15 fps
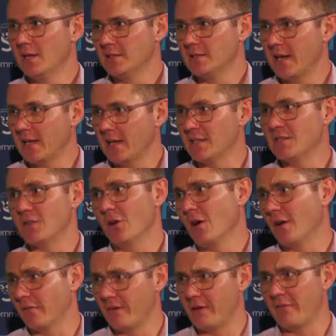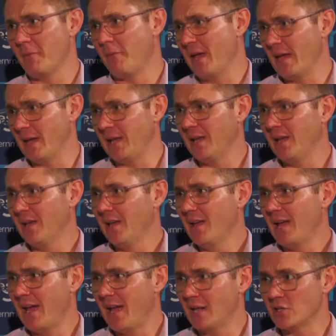taking stock of every penny
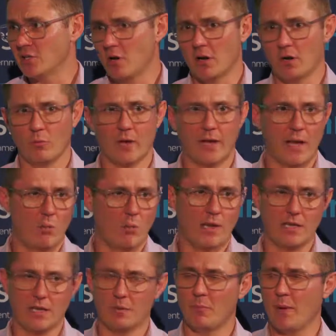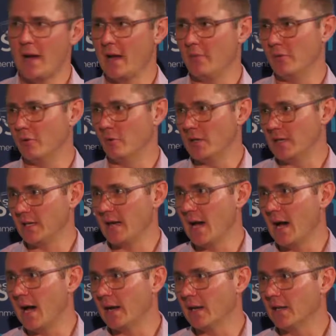and trying to work out when you can pay a bill, when you
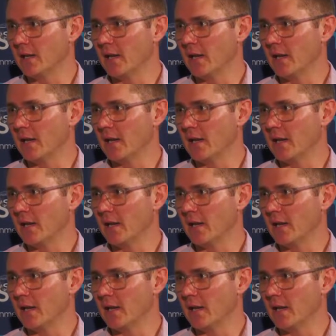can't.